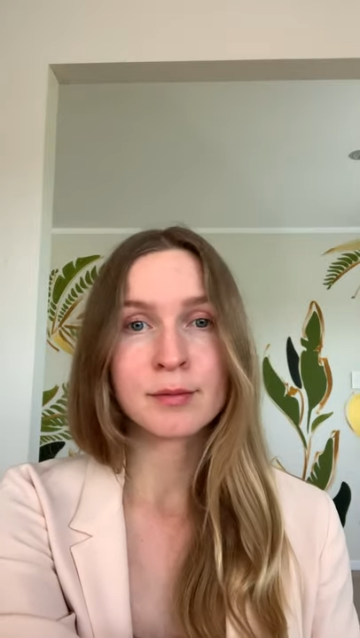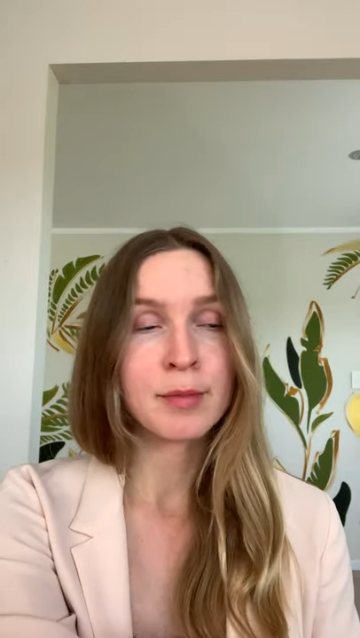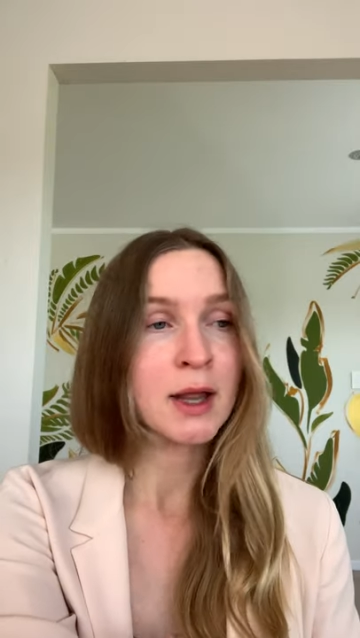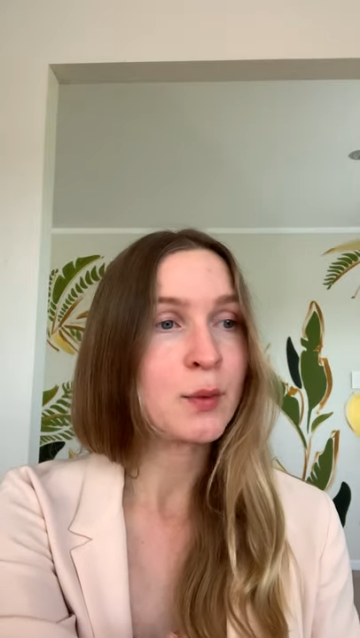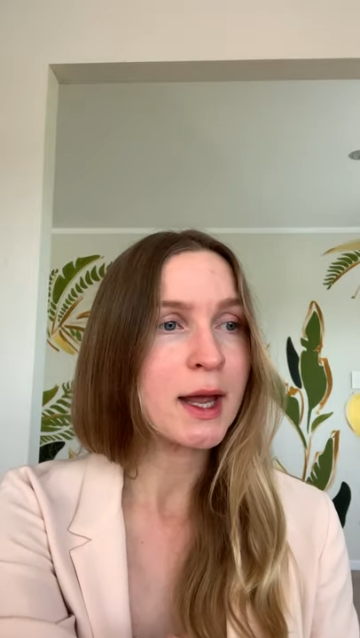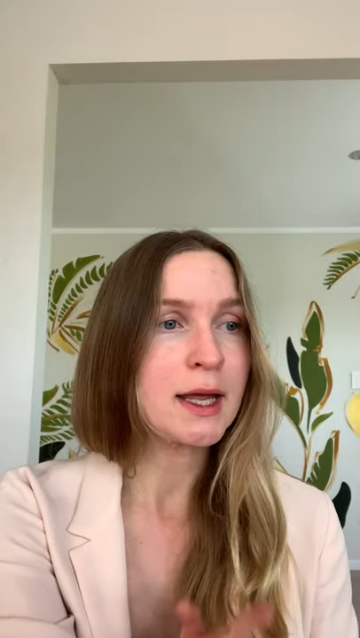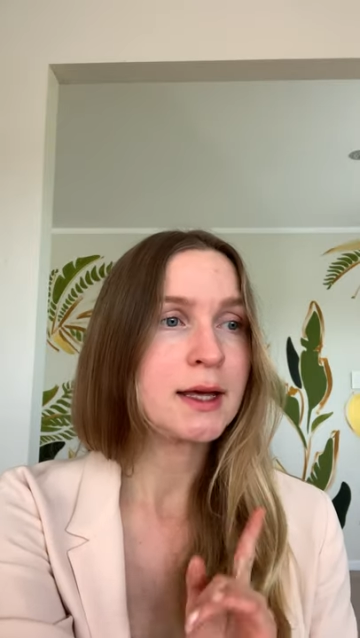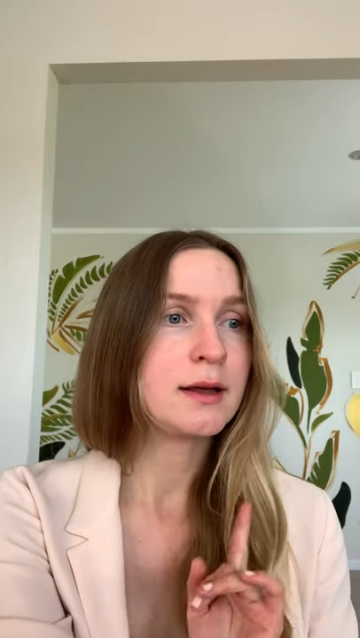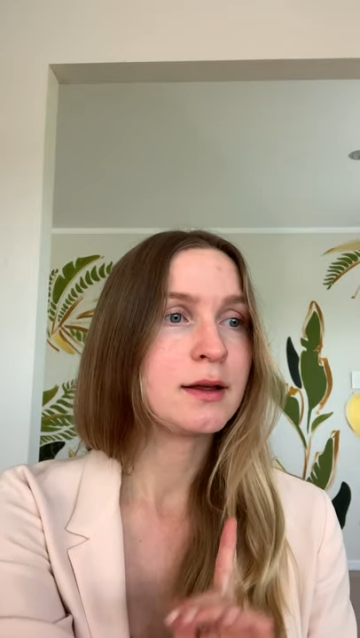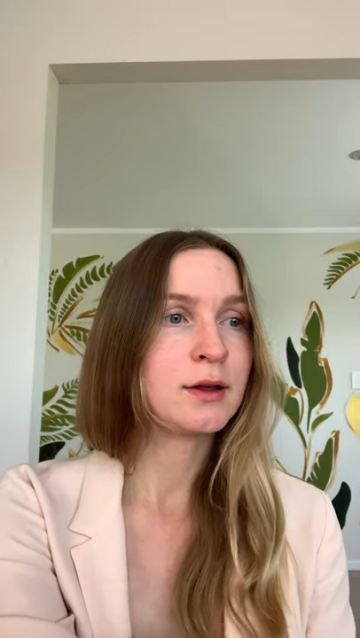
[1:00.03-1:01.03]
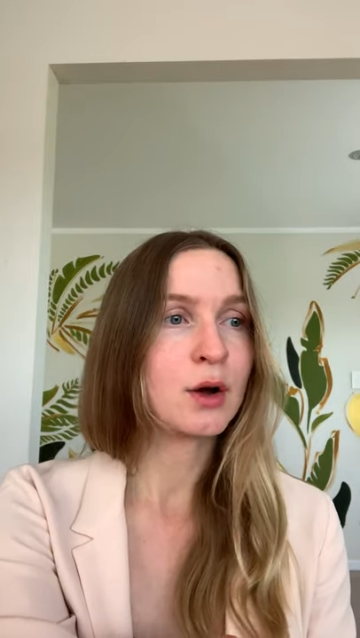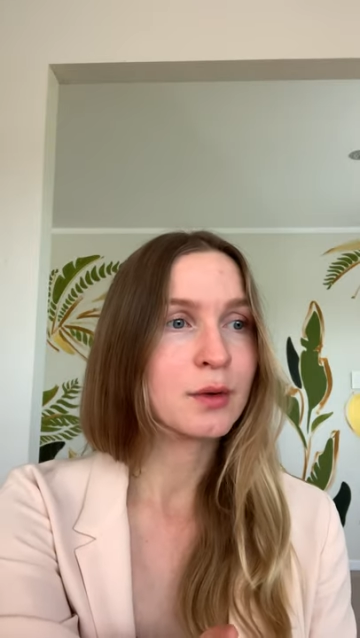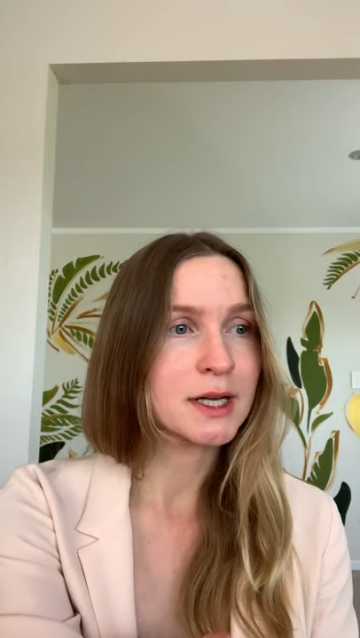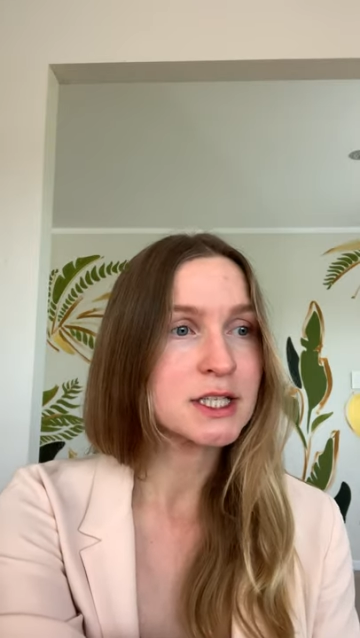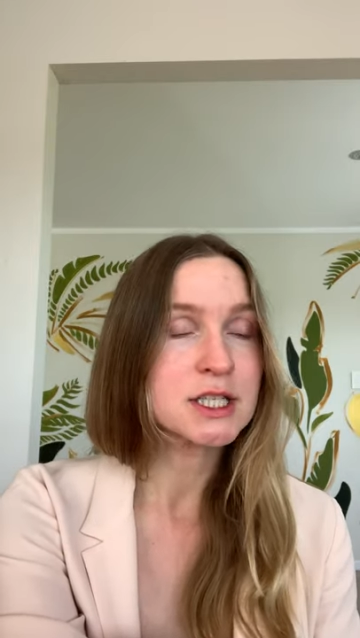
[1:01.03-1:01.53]
by the way your
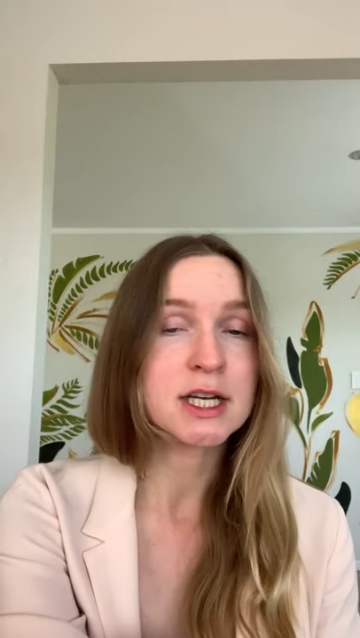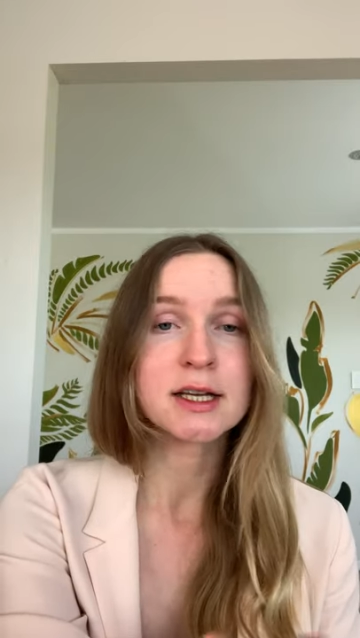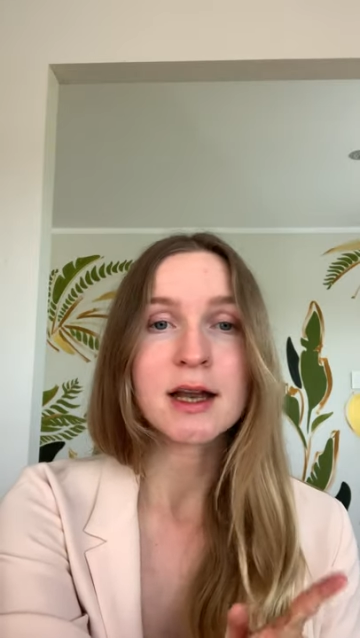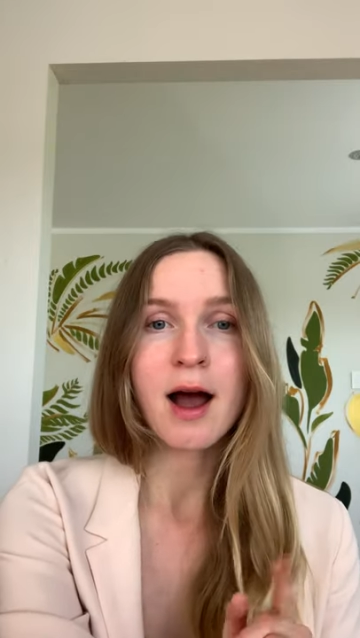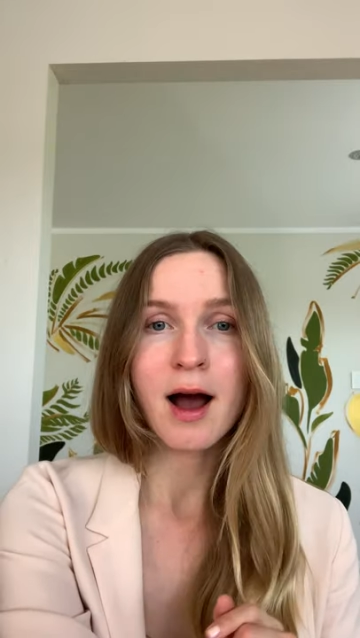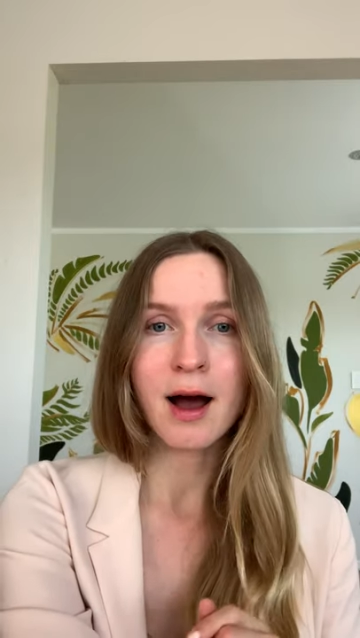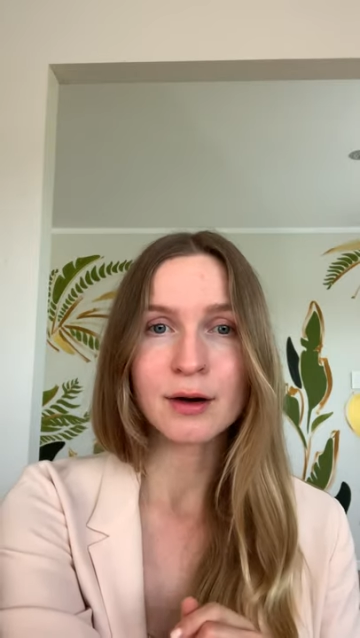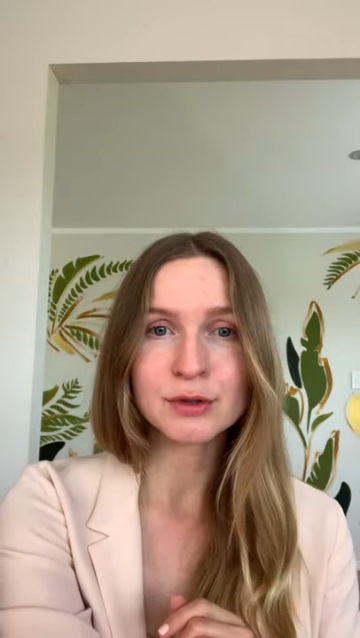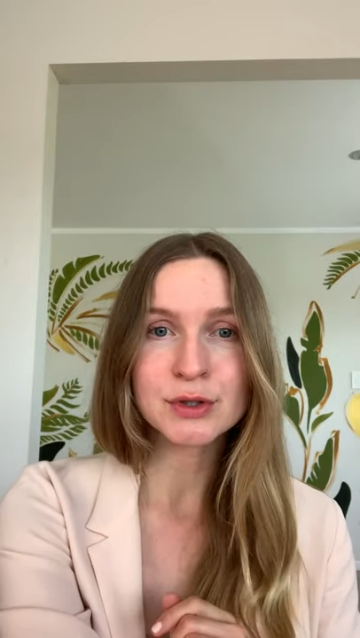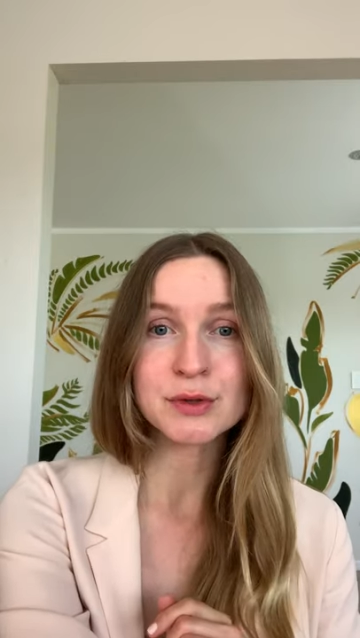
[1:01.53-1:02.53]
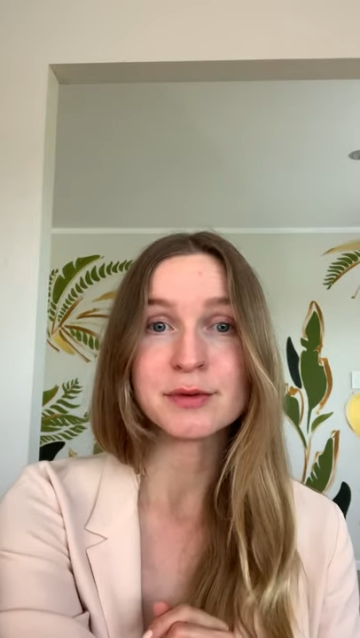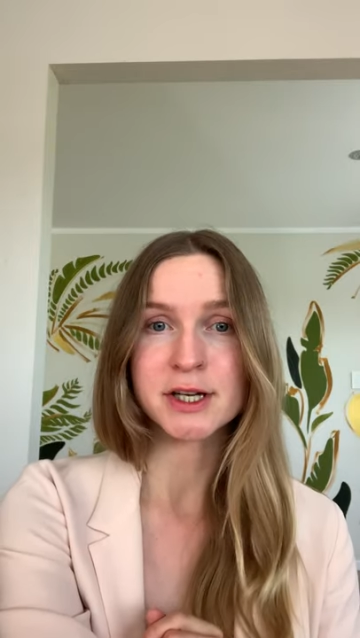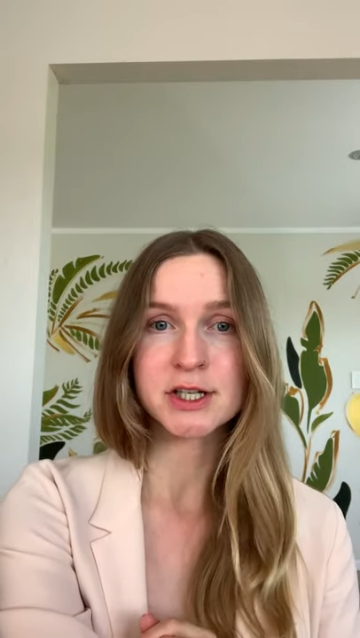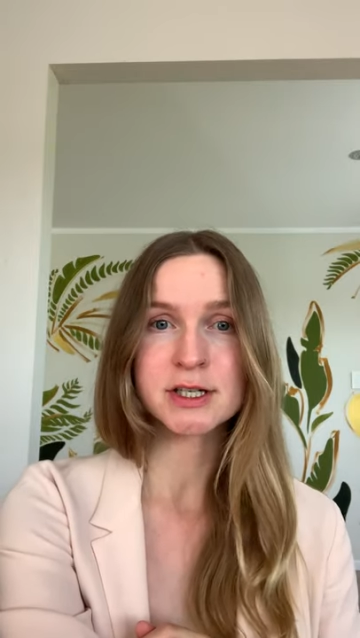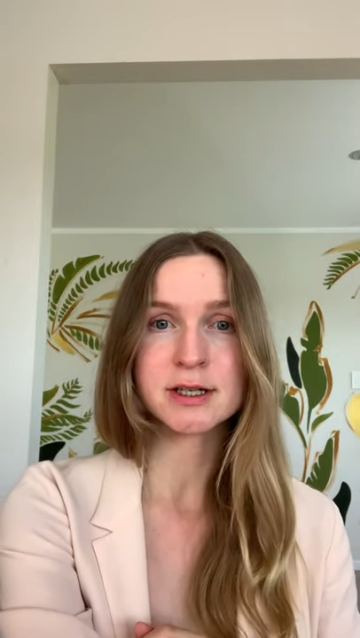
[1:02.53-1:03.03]
question how to
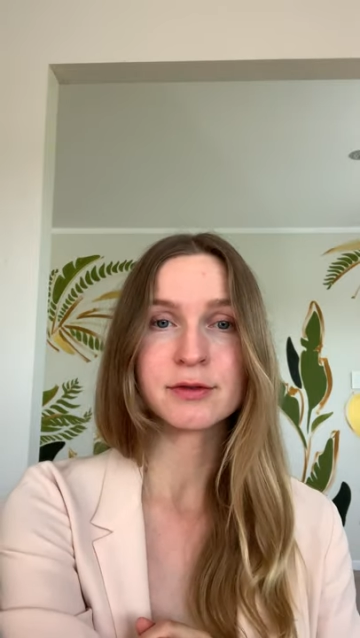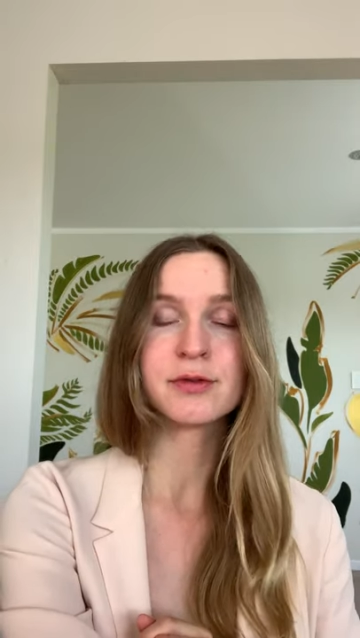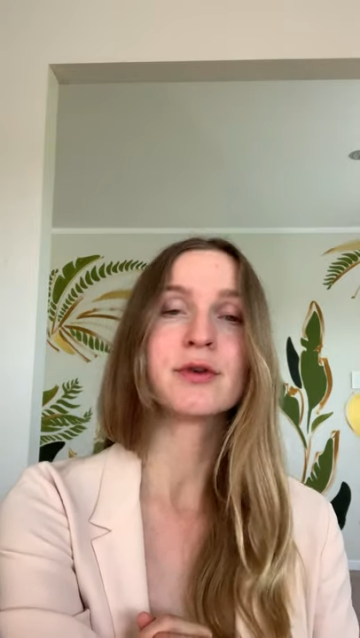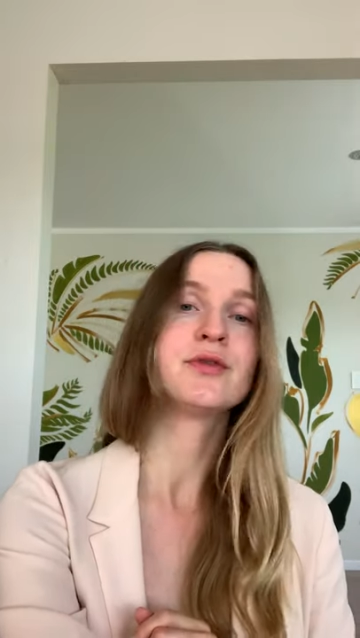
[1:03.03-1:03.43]
register for